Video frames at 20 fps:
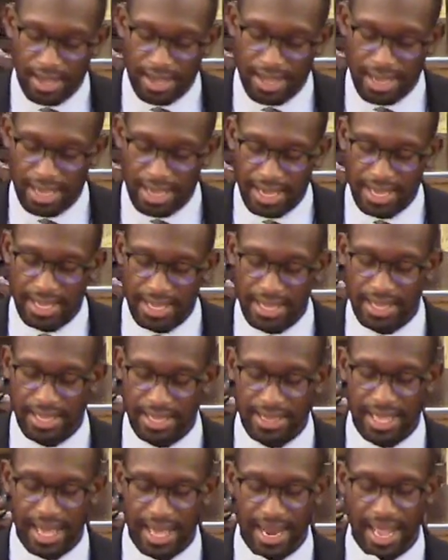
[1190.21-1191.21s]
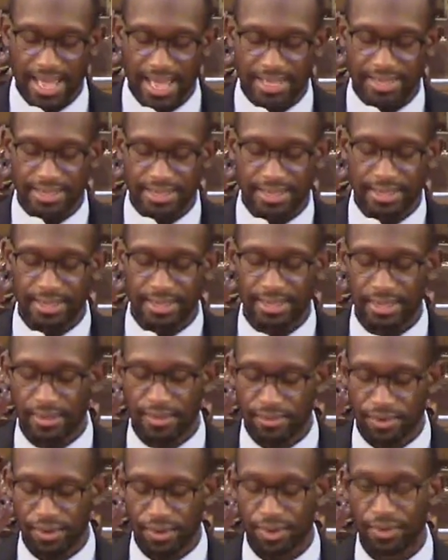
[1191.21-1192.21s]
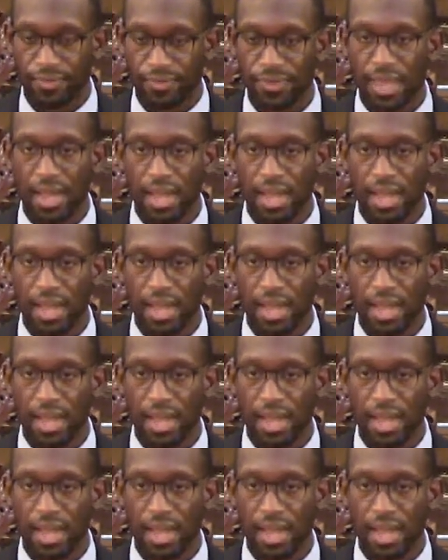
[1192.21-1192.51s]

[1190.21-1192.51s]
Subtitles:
he that has delivered,